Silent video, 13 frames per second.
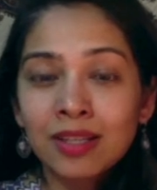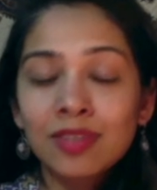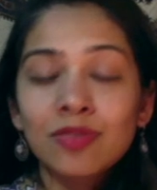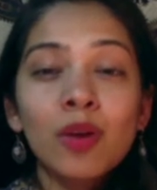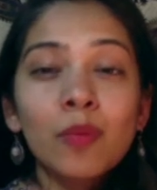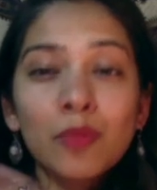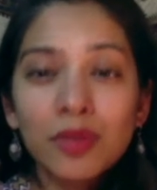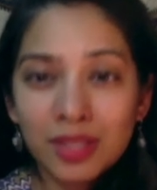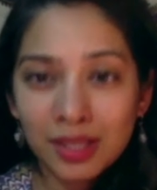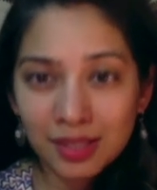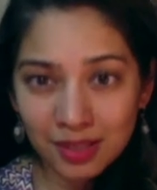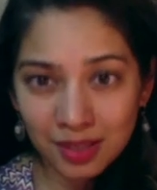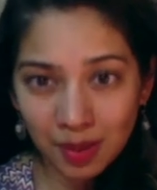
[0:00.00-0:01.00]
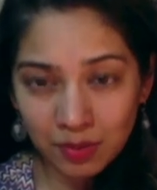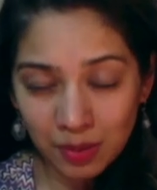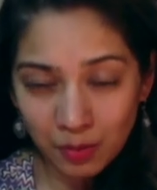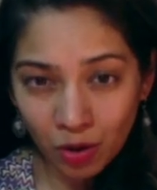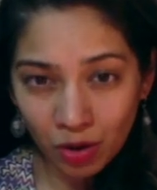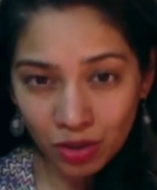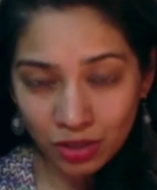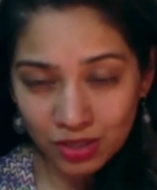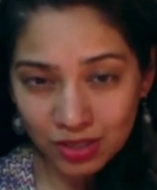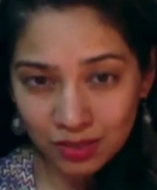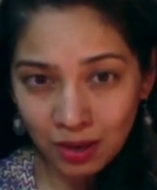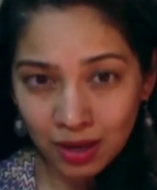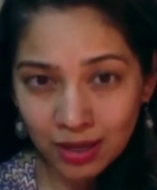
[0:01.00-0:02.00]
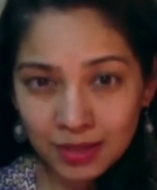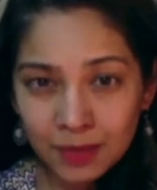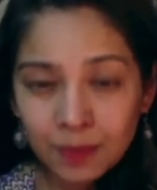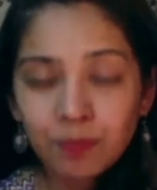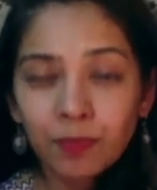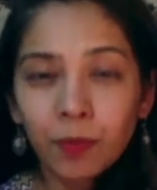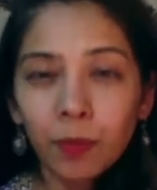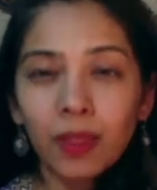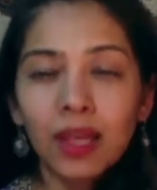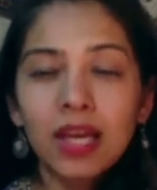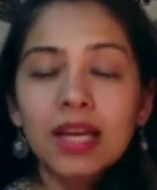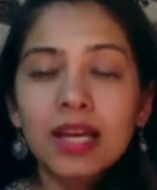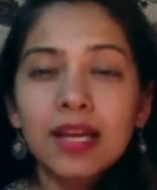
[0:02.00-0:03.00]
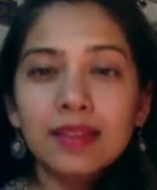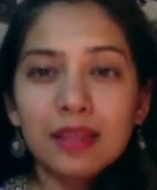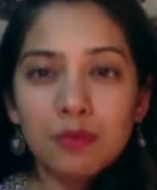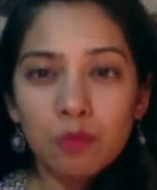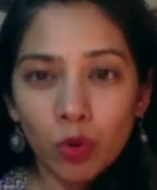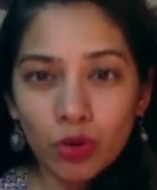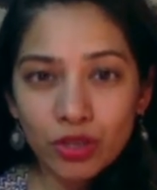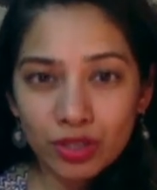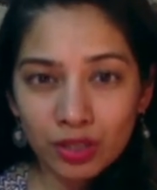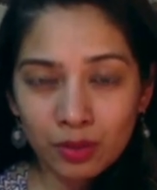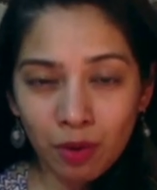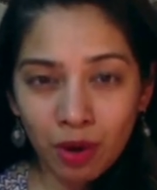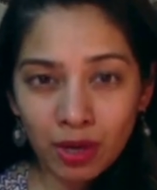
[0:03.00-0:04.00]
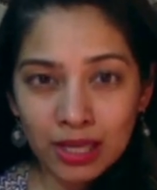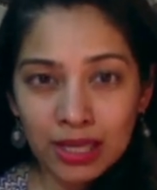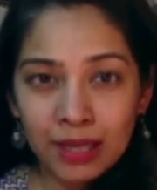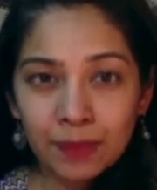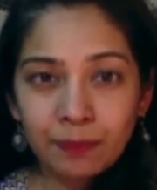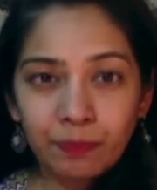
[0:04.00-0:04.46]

represents the subconscious mind, the emotional body,